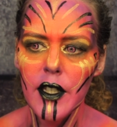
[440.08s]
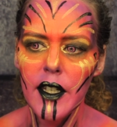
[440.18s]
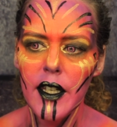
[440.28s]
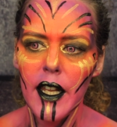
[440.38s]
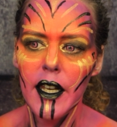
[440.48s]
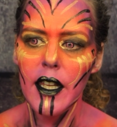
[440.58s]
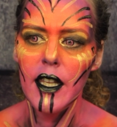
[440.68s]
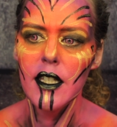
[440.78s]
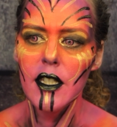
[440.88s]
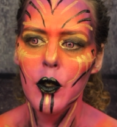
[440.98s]
that that
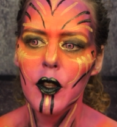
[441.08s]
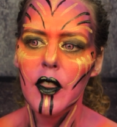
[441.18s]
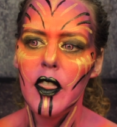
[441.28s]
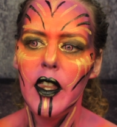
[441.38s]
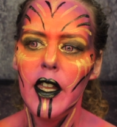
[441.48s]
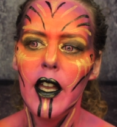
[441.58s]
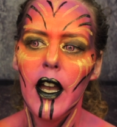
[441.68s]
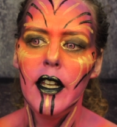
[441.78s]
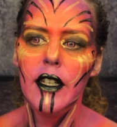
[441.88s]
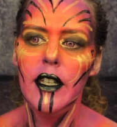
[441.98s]
is the thing
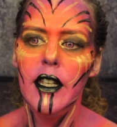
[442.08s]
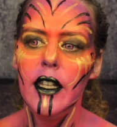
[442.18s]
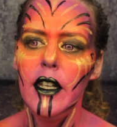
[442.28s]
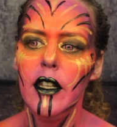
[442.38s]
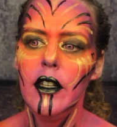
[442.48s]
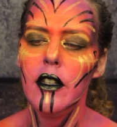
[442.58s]
I did